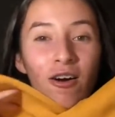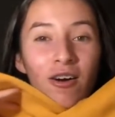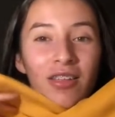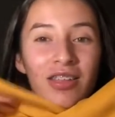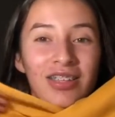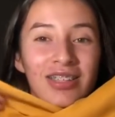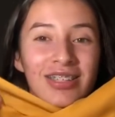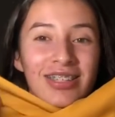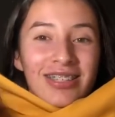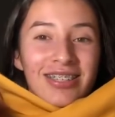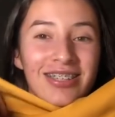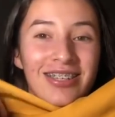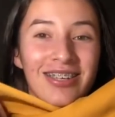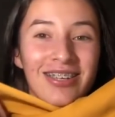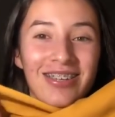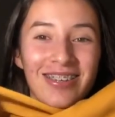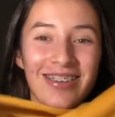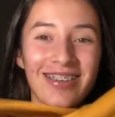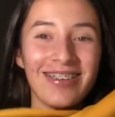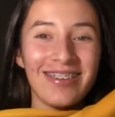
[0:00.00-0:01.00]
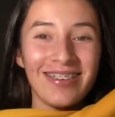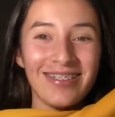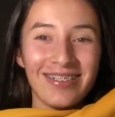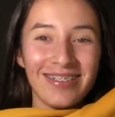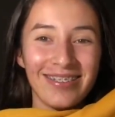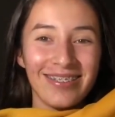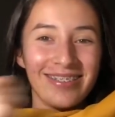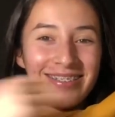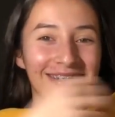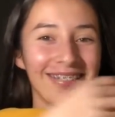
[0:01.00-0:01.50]
Oh, this is
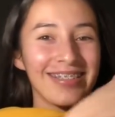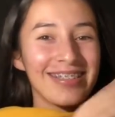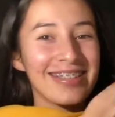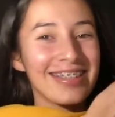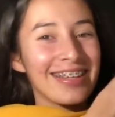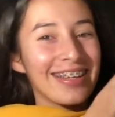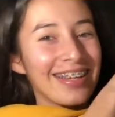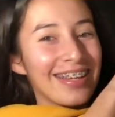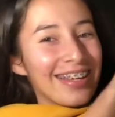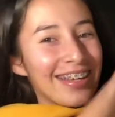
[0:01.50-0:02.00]
cute.